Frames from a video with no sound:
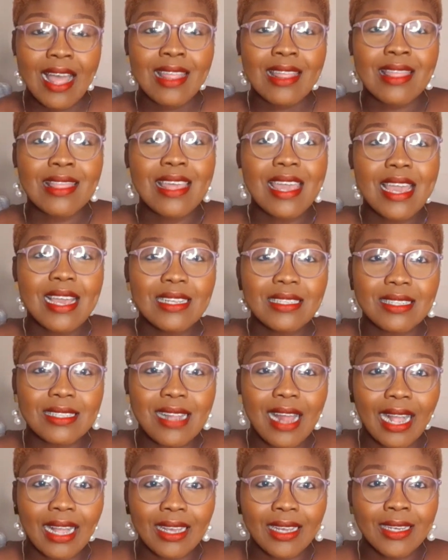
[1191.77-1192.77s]
things
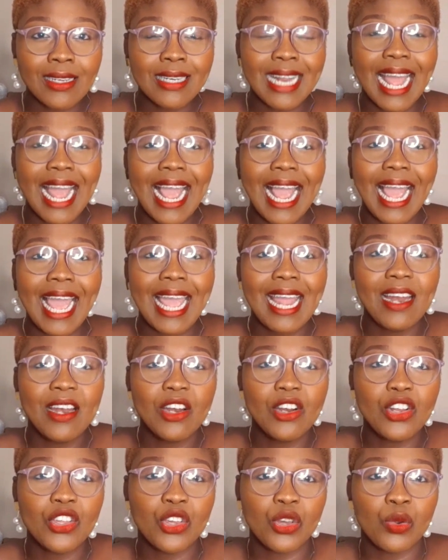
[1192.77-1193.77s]
that could hinder
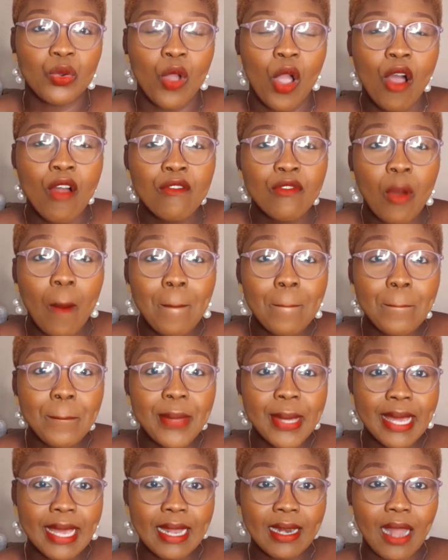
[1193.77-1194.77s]
you from
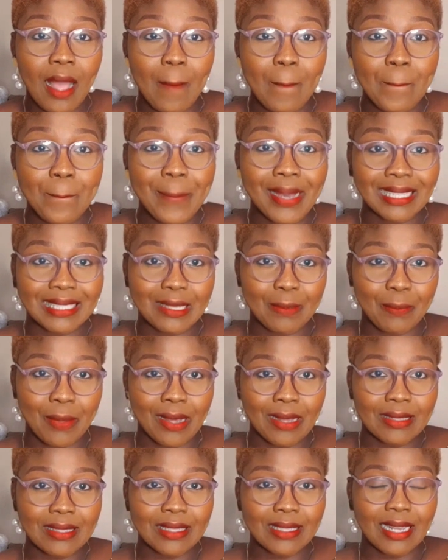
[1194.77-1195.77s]
being a better
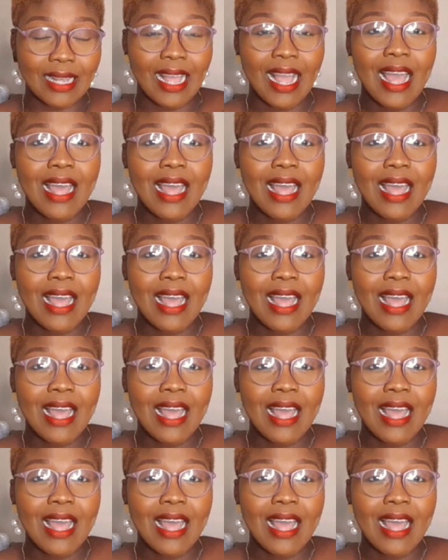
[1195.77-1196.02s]
person,